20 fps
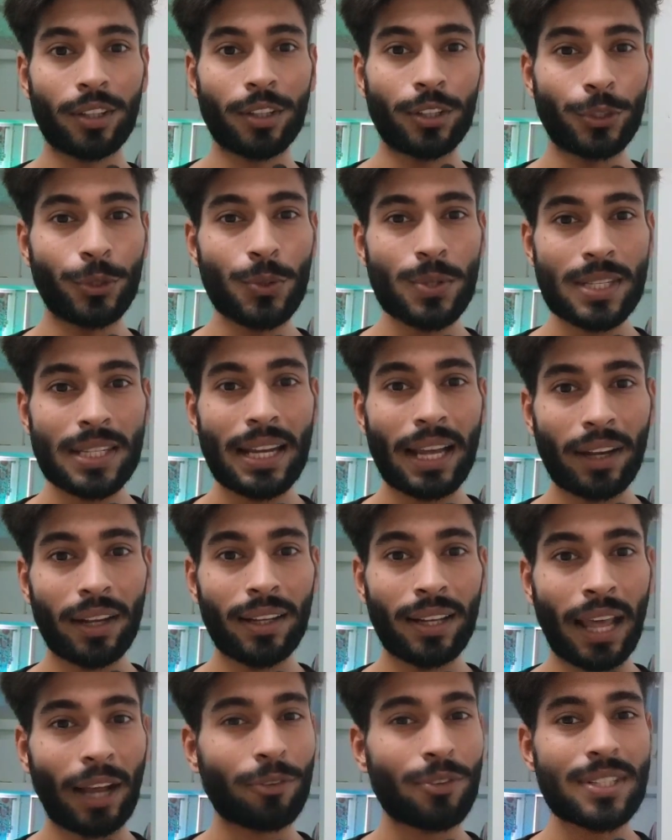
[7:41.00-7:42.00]
use
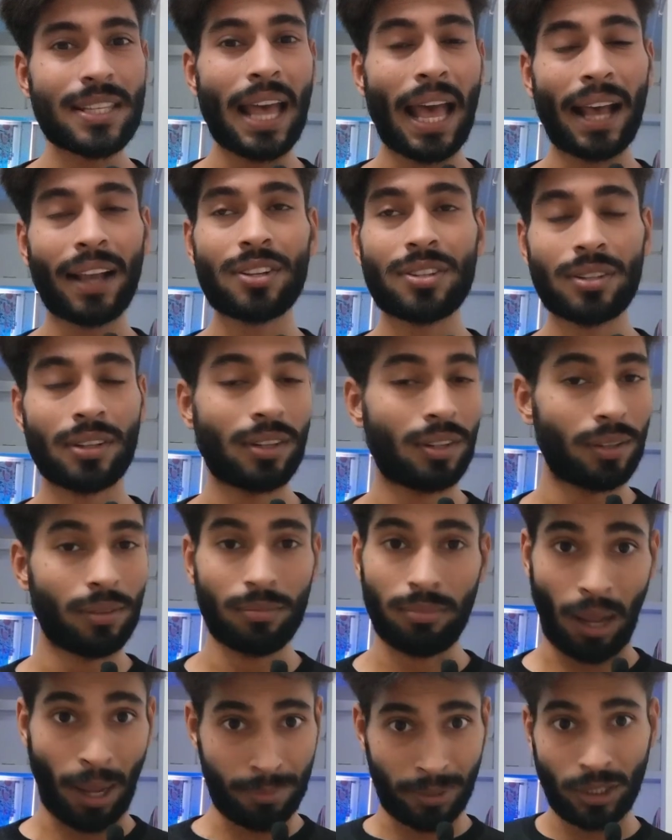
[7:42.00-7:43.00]
language
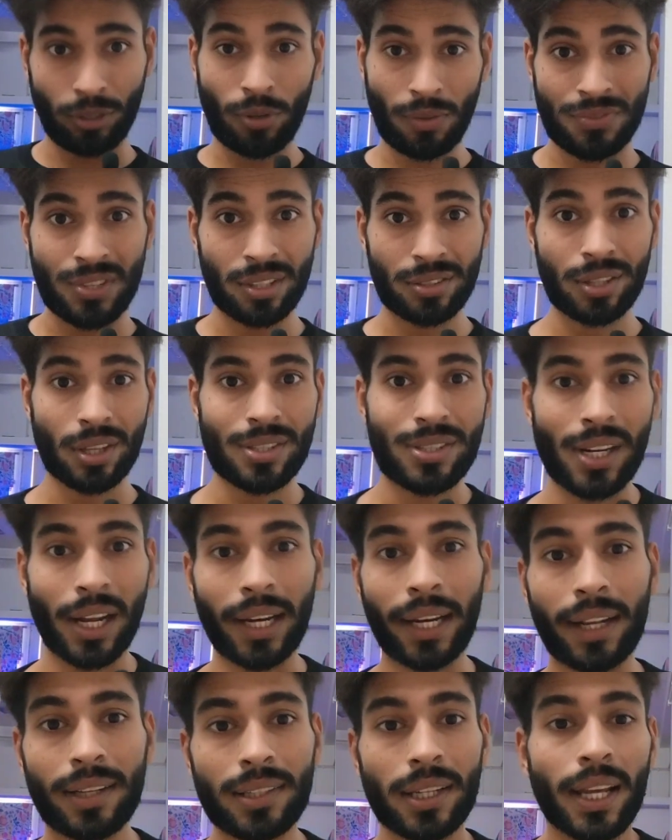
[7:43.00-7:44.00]
you have just
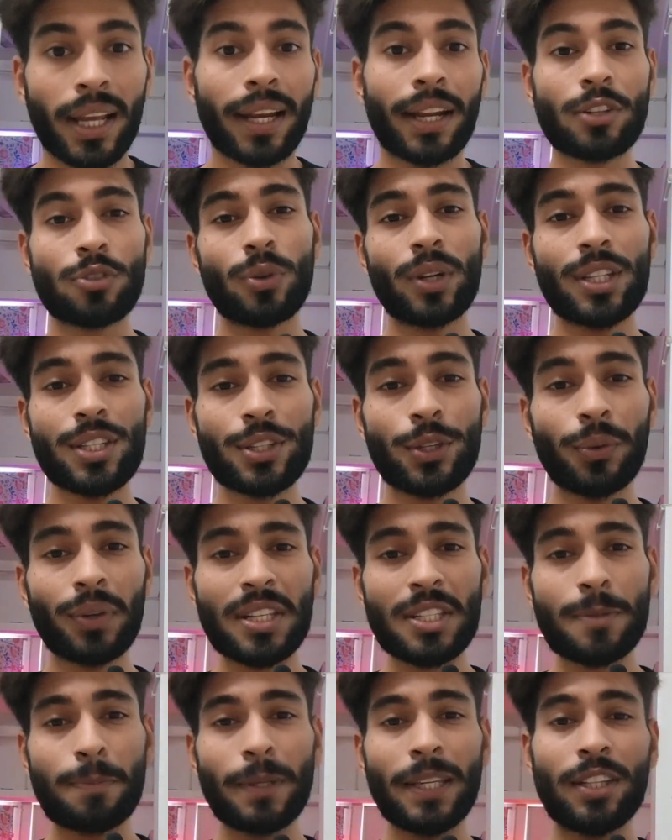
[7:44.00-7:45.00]
done it. Next one is you
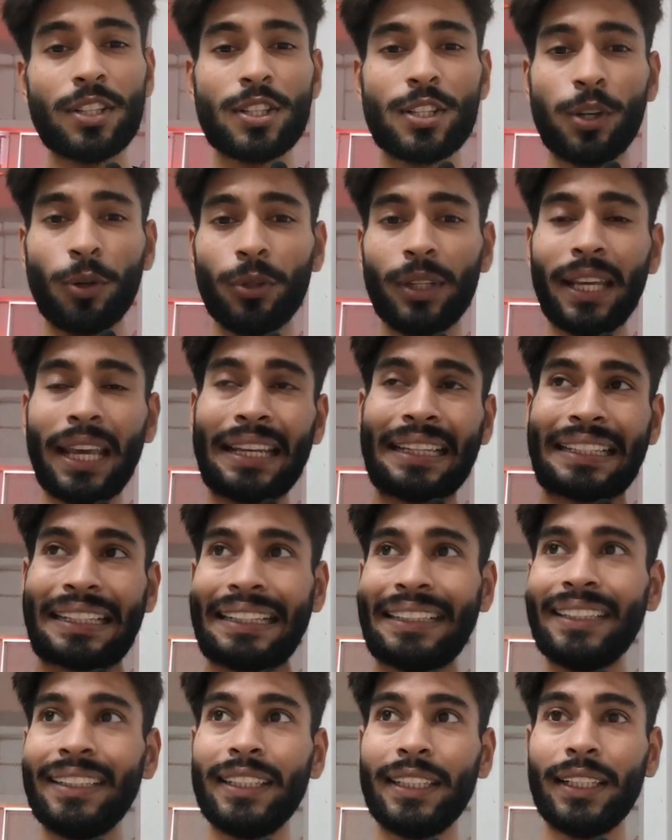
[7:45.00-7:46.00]
can speak slowly and
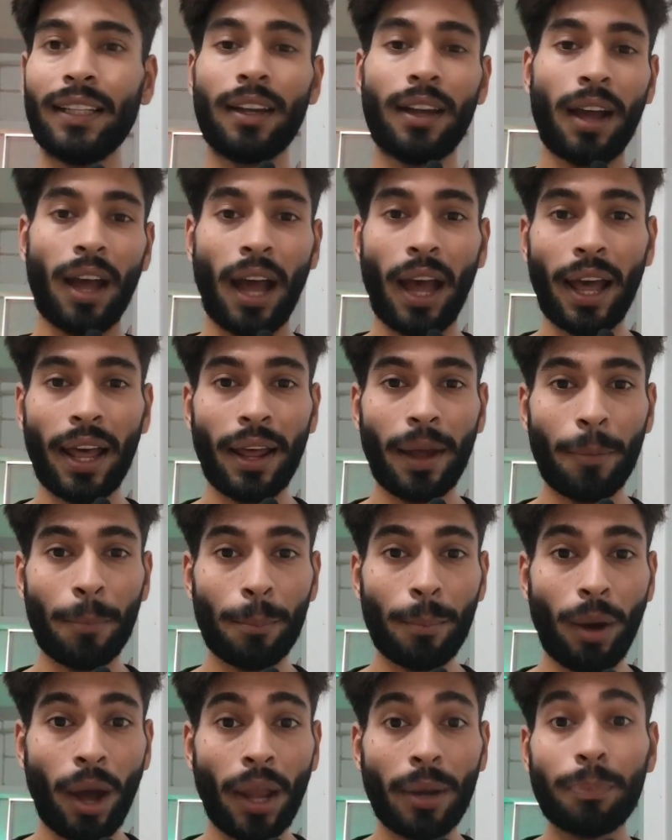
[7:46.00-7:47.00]
clearly
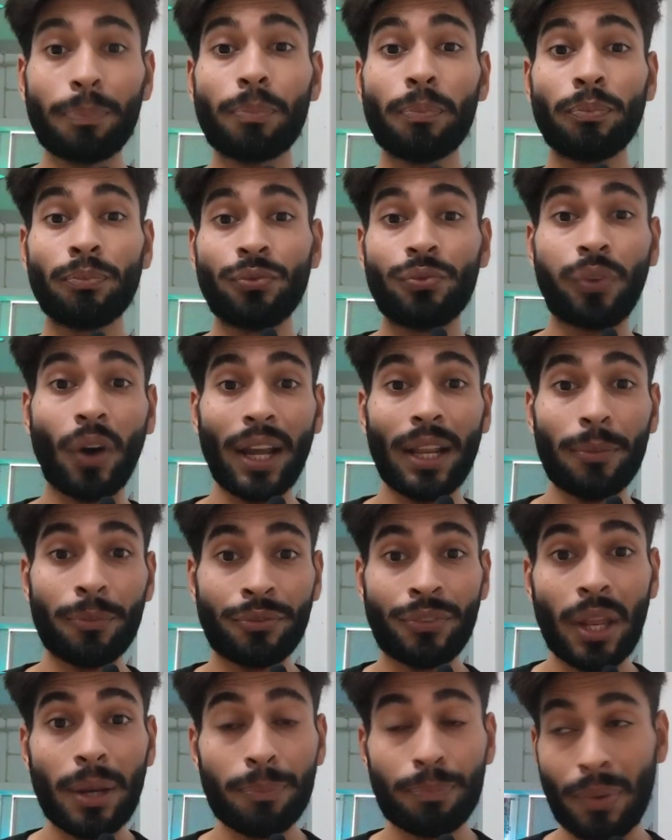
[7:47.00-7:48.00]
and
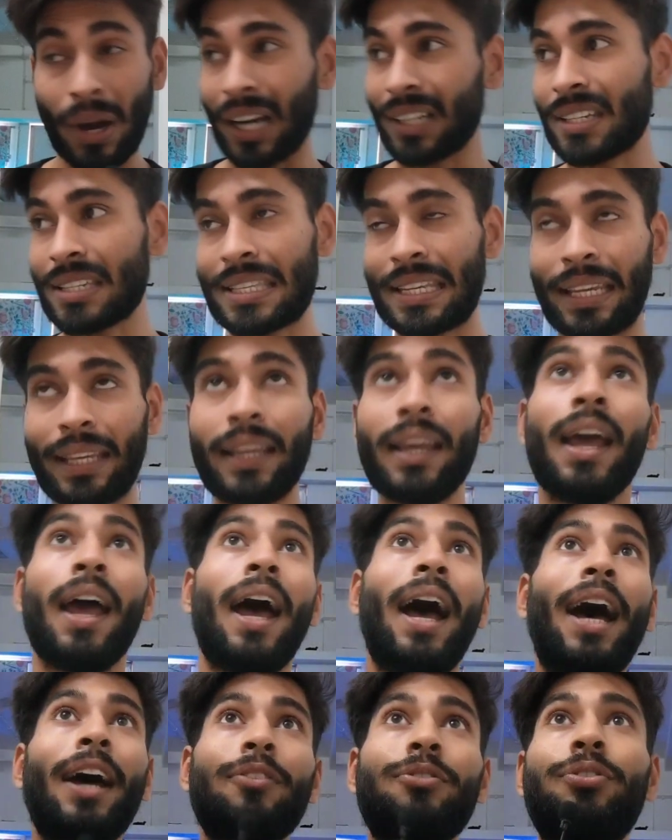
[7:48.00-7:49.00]
when practicing.
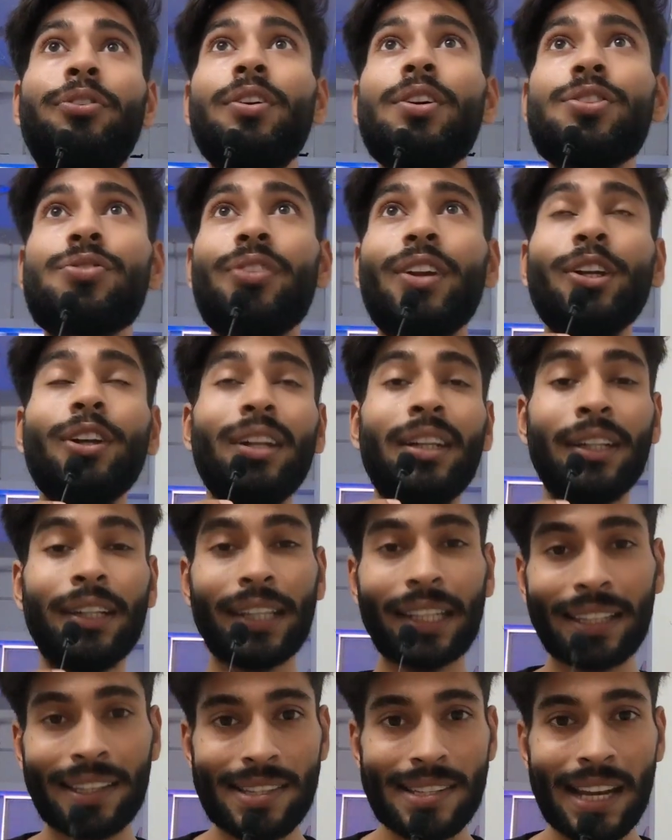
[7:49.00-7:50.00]
At first, when you're
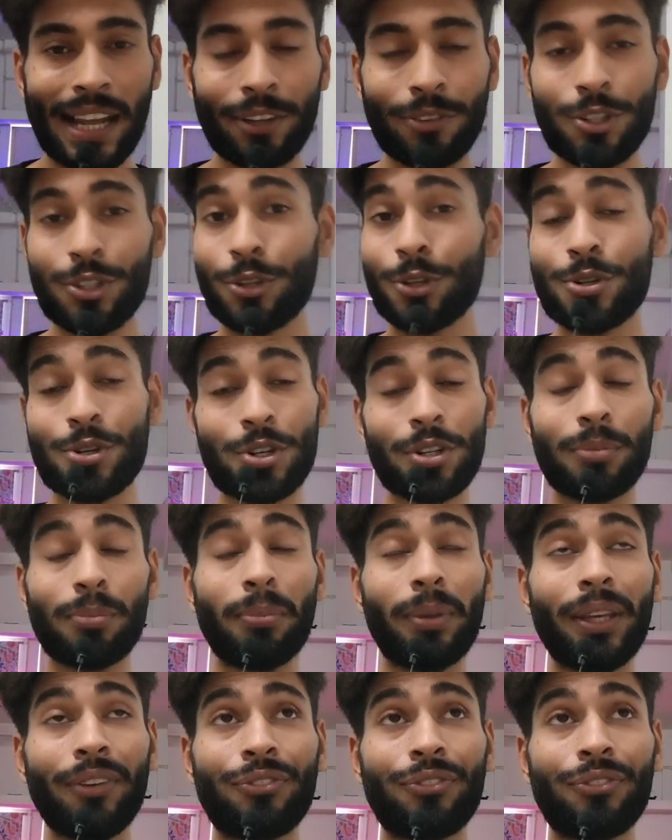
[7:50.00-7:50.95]
learning this language, you shouldn't